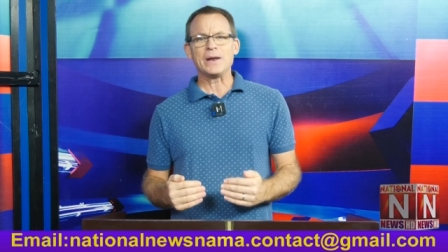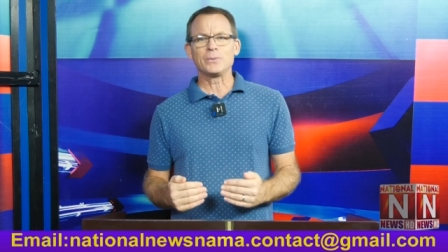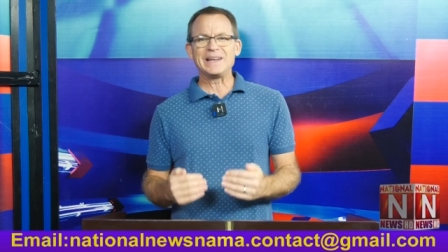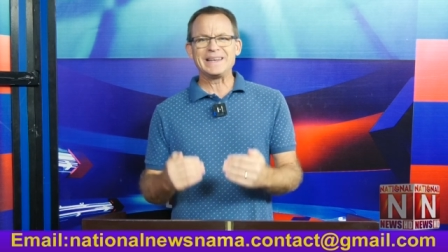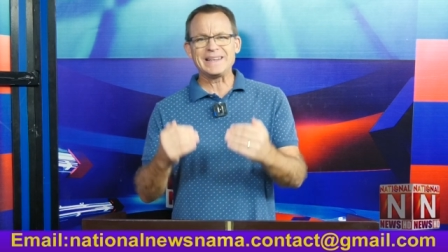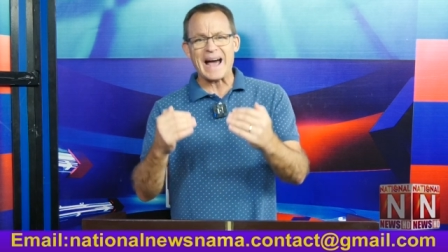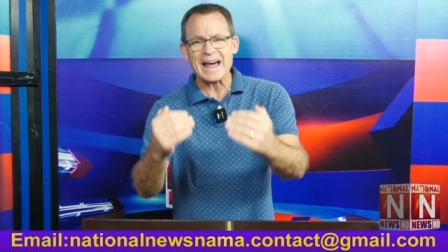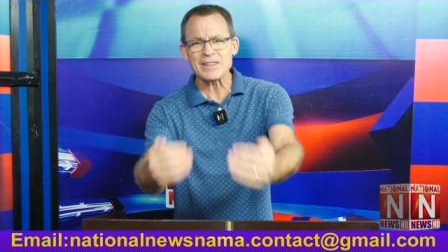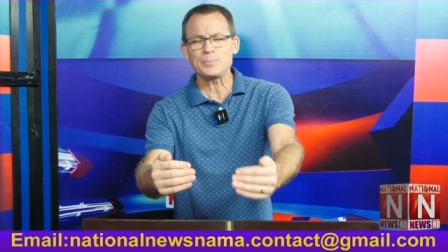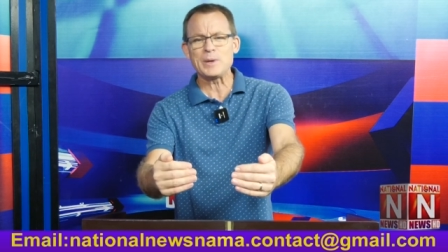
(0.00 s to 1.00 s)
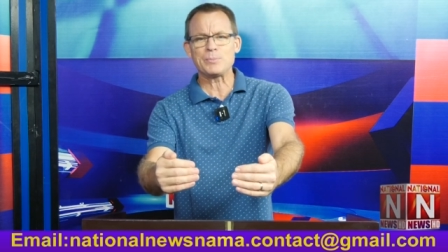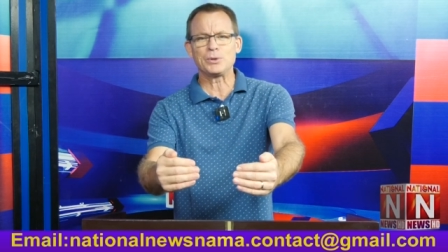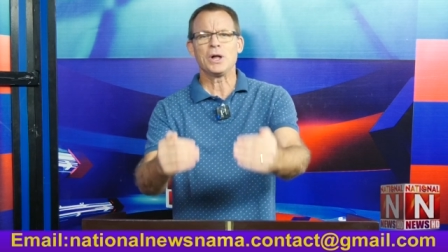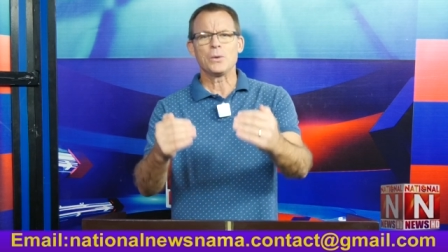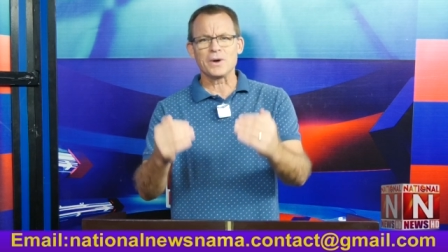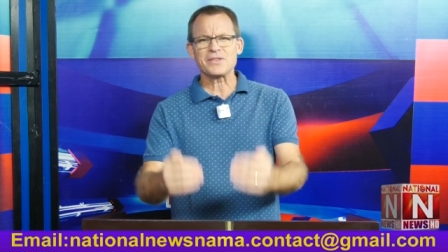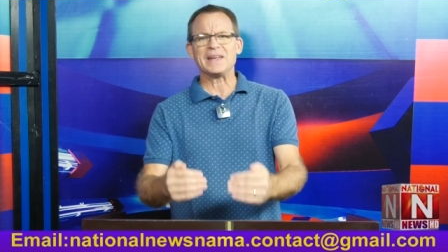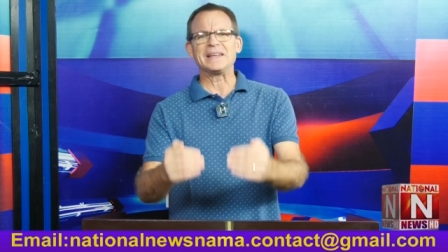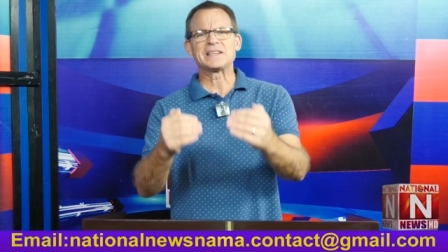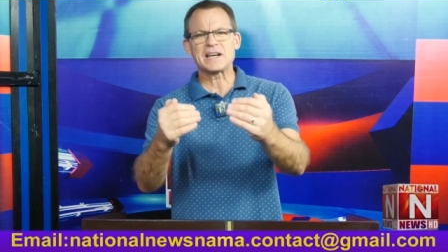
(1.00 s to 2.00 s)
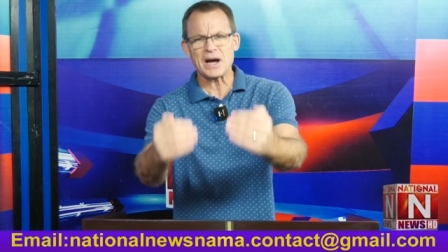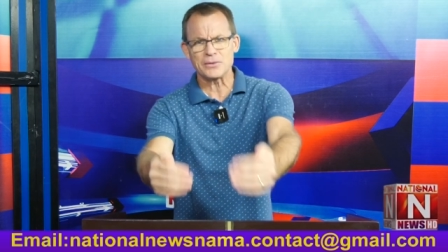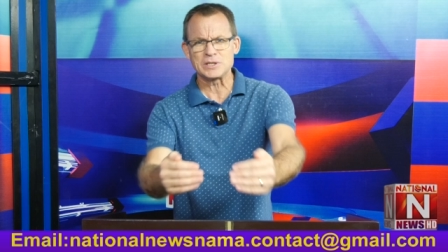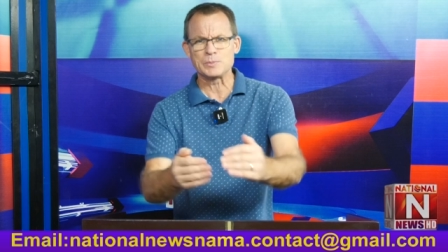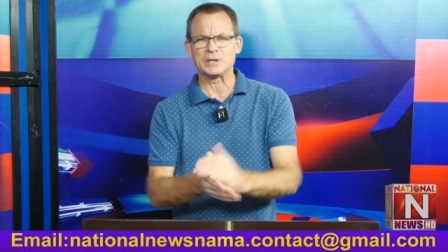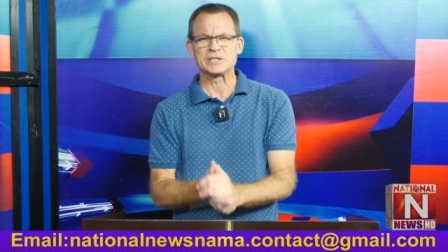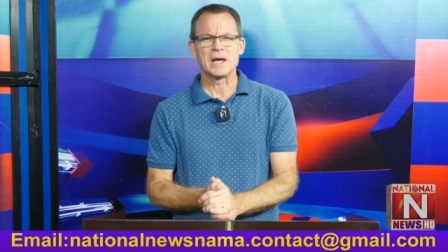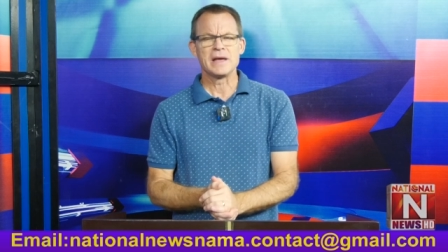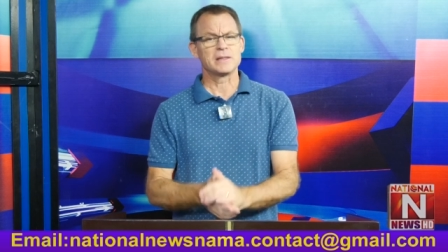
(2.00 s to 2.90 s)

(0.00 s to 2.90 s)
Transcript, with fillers: and we lead other people with encouragement.